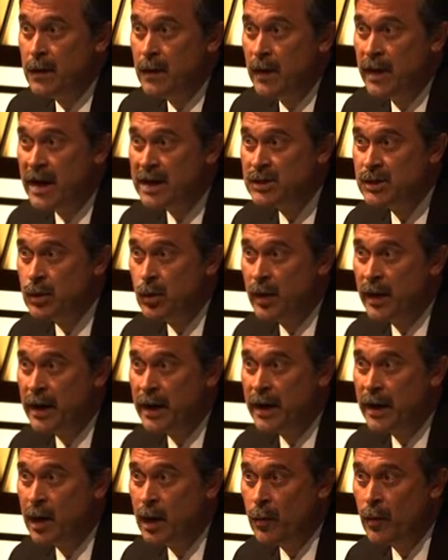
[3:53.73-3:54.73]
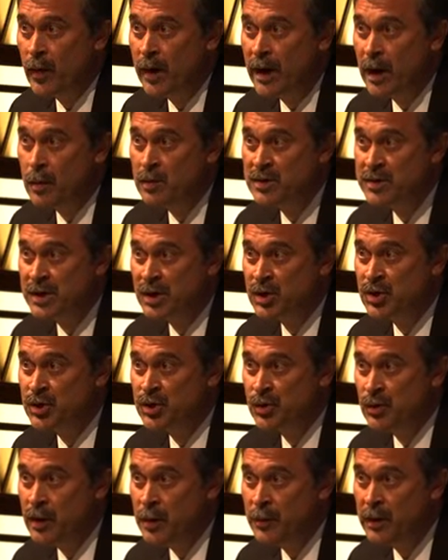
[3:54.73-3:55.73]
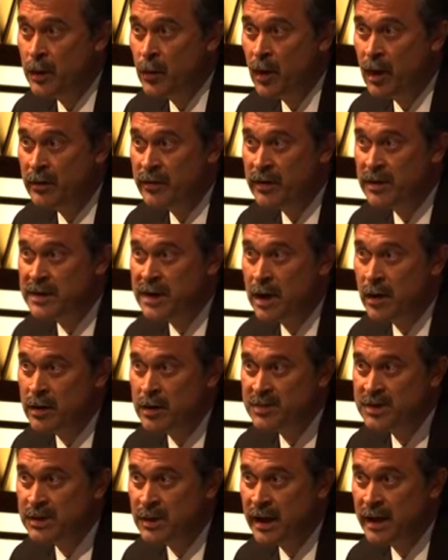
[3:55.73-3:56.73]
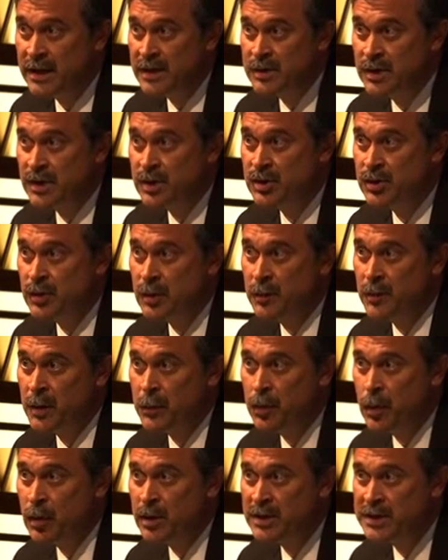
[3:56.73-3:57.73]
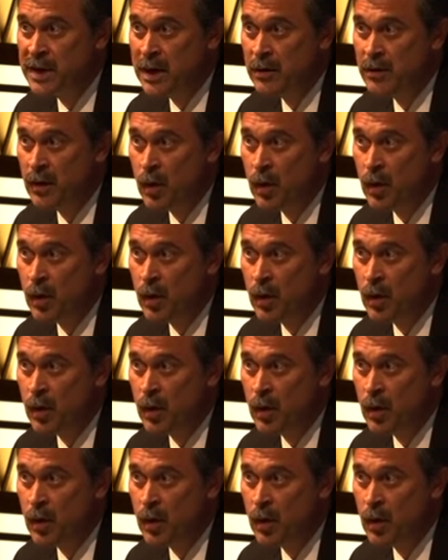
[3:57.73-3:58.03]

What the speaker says: Next door to Ann Arbor. Ann Arbor is an extremely wealthy town. Ypsilanti is an extremely poor town.